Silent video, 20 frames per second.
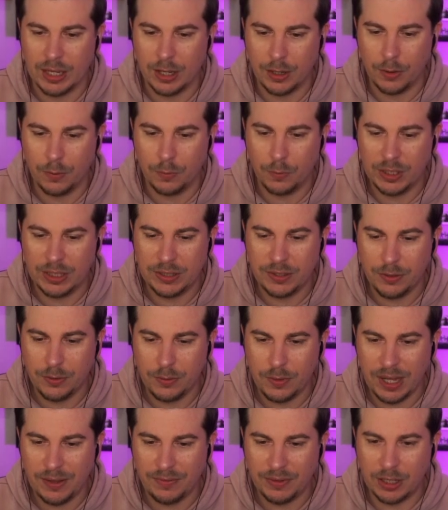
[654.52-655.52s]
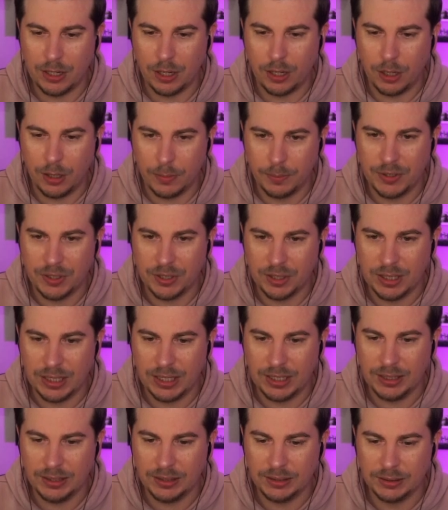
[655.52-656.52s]
We do have an option
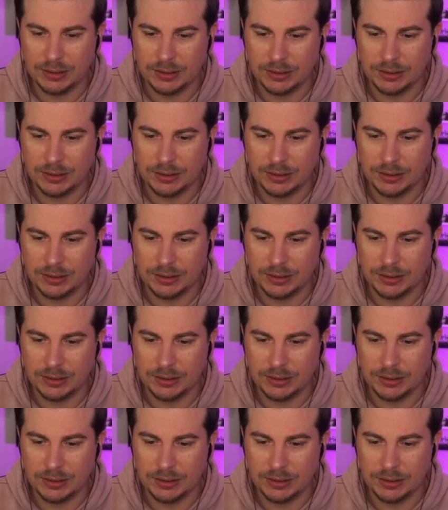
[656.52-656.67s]
here